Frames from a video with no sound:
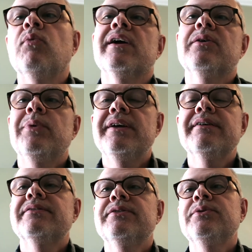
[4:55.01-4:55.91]
What can we
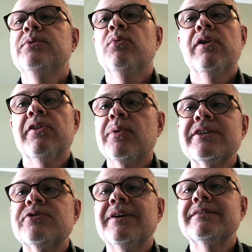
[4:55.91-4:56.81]
get to? What are the
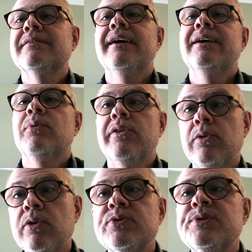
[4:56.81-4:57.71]
restaurants like? What are the
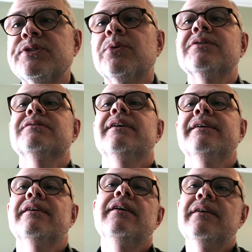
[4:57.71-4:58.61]
grocery stores
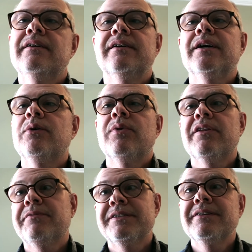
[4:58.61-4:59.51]
like? what are
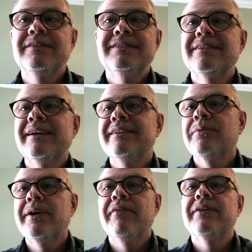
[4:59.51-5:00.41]
the facilities like
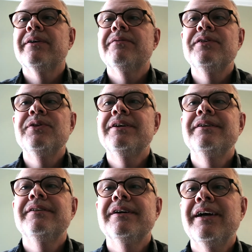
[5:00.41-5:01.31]
around there if you
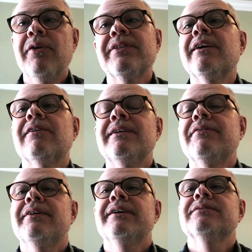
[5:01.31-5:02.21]
need healthcare or
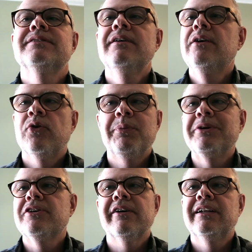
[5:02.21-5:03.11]
anything else. We're going to be
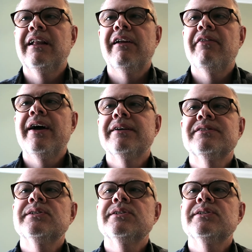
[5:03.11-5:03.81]
talking a lot of that.